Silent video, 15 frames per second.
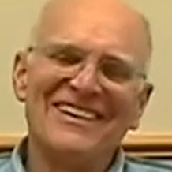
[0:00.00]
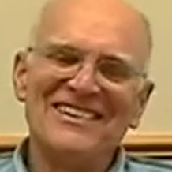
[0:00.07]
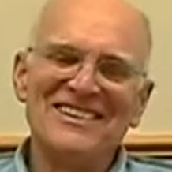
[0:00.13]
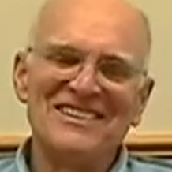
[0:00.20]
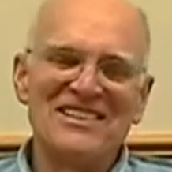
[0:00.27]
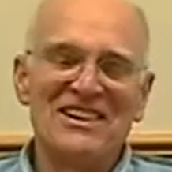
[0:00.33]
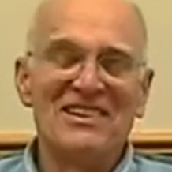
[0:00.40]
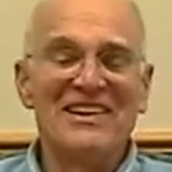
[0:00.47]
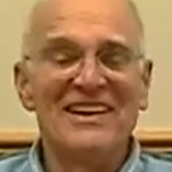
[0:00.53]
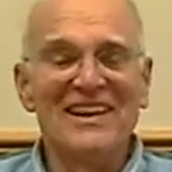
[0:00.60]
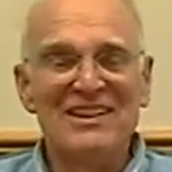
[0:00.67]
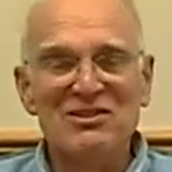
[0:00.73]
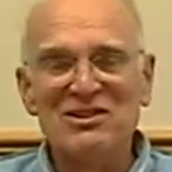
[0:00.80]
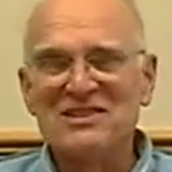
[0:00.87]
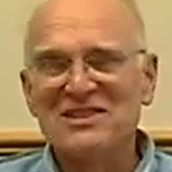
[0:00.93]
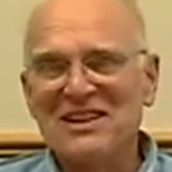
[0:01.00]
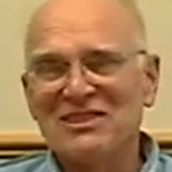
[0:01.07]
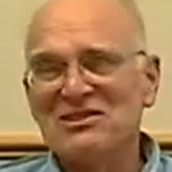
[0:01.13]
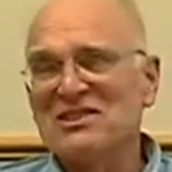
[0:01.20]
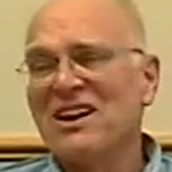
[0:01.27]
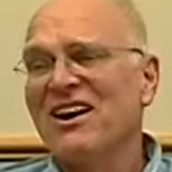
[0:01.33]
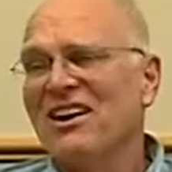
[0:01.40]
so, and it was, it
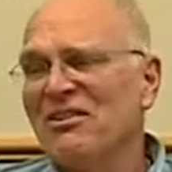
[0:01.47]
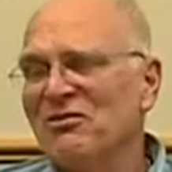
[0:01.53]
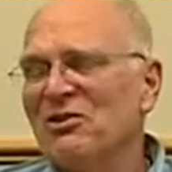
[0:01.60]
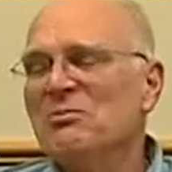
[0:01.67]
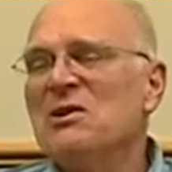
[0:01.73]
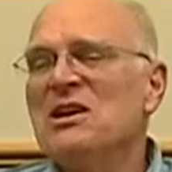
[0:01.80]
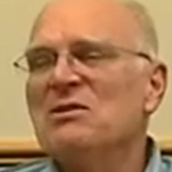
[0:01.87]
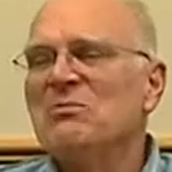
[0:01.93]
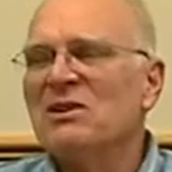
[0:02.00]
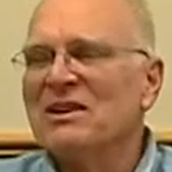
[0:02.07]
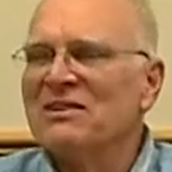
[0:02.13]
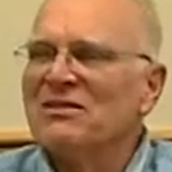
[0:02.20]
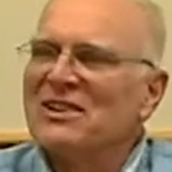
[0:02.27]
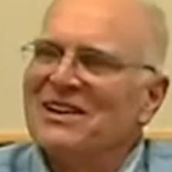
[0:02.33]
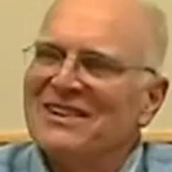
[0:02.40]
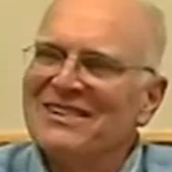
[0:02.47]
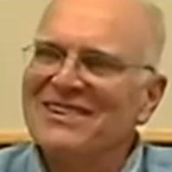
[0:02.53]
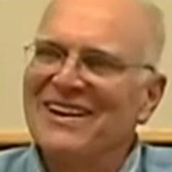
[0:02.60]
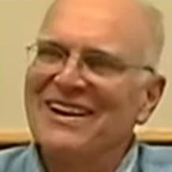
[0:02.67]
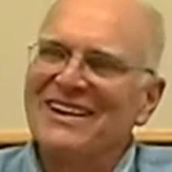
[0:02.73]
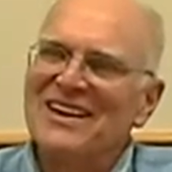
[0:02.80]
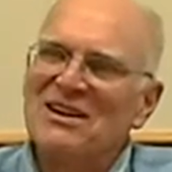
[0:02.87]
was hard for me to believe that
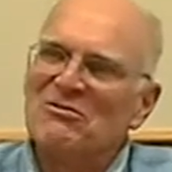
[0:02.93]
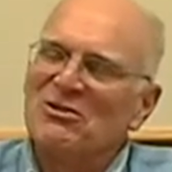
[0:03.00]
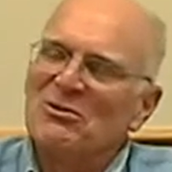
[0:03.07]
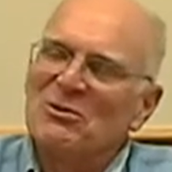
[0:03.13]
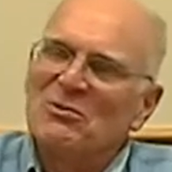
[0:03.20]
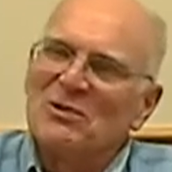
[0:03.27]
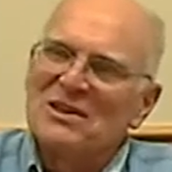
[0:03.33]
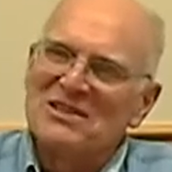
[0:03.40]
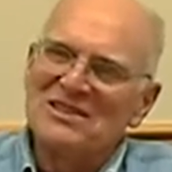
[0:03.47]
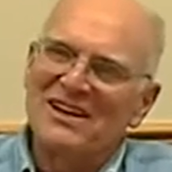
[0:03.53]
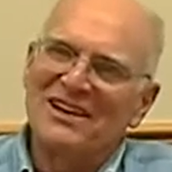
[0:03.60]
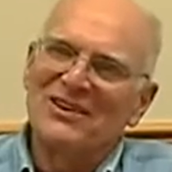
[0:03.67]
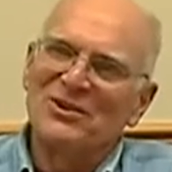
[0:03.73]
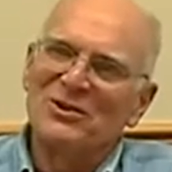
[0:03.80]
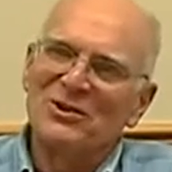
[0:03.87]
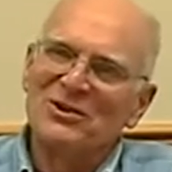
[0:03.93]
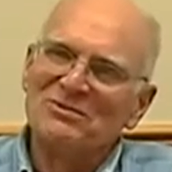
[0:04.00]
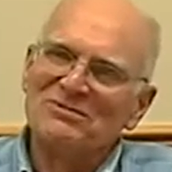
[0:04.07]
that came from a place that cold.